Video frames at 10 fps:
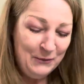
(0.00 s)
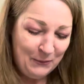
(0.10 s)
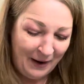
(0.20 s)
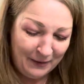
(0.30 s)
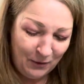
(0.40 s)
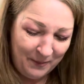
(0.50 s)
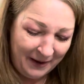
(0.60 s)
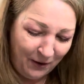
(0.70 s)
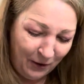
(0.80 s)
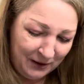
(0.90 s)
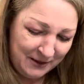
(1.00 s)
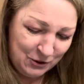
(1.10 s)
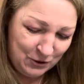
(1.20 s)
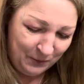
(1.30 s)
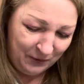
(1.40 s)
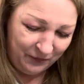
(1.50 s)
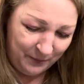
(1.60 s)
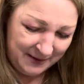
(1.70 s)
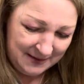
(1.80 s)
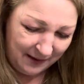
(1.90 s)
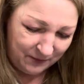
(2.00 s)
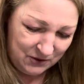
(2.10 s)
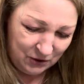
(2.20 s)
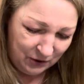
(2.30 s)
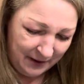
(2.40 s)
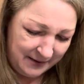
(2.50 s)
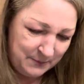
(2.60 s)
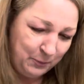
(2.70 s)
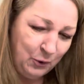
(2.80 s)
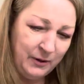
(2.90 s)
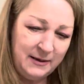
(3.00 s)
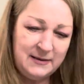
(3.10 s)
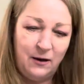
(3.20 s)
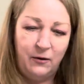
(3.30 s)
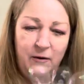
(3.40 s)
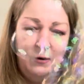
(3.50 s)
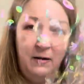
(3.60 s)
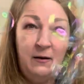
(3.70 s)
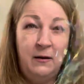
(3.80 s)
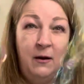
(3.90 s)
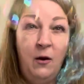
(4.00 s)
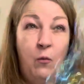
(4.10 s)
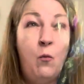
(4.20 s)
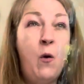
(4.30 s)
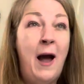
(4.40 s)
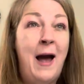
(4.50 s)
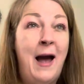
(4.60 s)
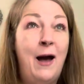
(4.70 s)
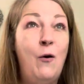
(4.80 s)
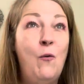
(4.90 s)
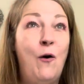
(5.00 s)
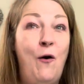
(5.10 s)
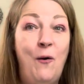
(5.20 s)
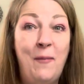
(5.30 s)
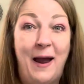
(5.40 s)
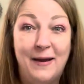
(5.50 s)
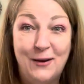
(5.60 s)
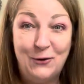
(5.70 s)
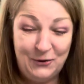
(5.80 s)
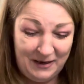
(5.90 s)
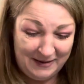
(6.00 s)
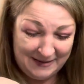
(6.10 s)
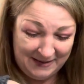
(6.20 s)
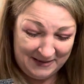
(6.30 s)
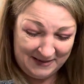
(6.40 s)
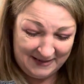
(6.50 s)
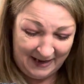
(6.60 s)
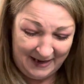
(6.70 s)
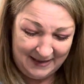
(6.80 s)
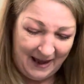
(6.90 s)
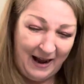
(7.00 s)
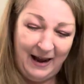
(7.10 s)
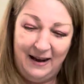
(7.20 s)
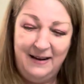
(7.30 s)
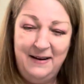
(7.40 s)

Why not make all this trouble for myself? So let's put this on. Wow! Oh my goodness, did you see that?